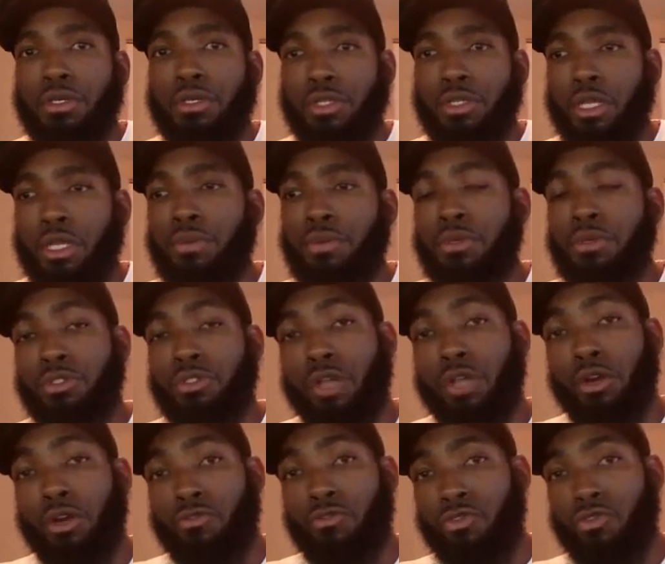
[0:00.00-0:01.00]
so then when you
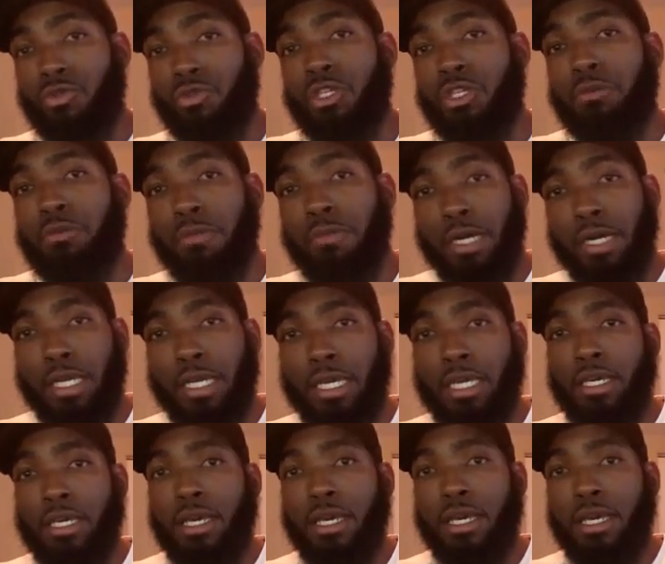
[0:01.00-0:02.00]
start growing your
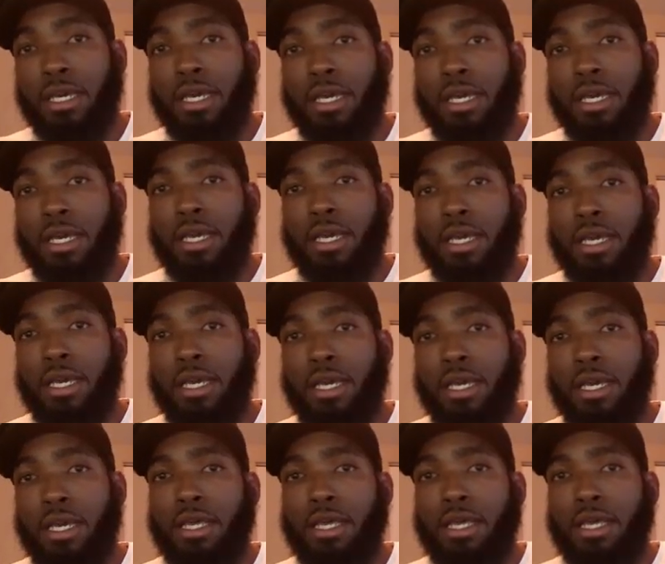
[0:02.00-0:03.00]
money then
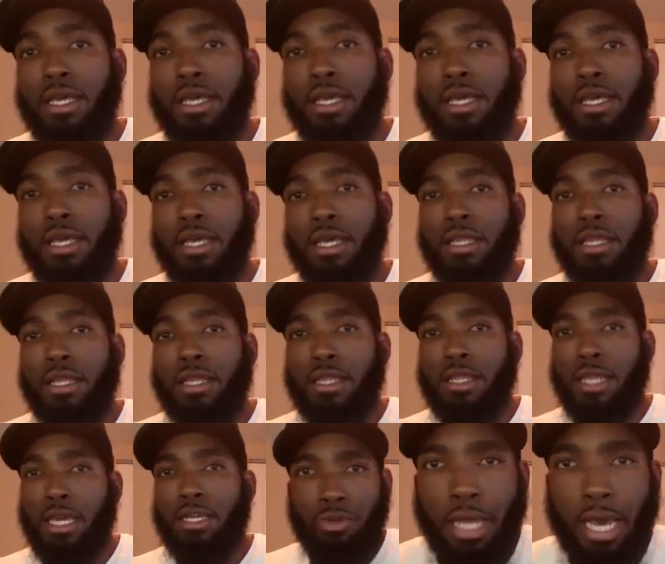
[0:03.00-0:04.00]
you you'll
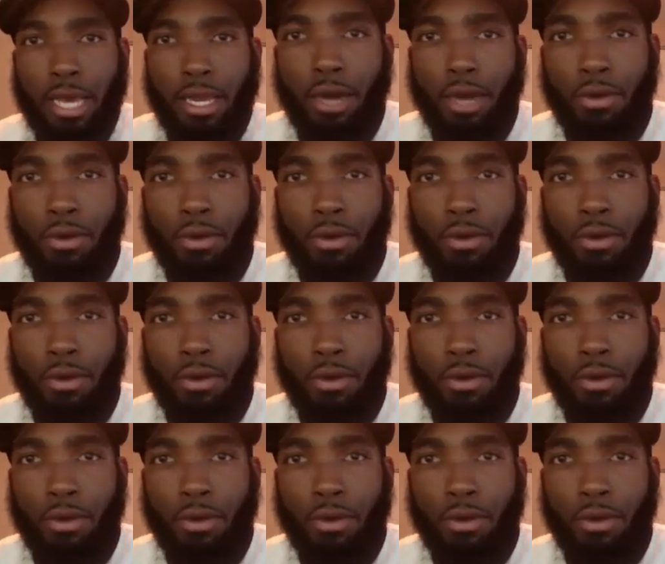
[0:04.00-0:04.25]
know that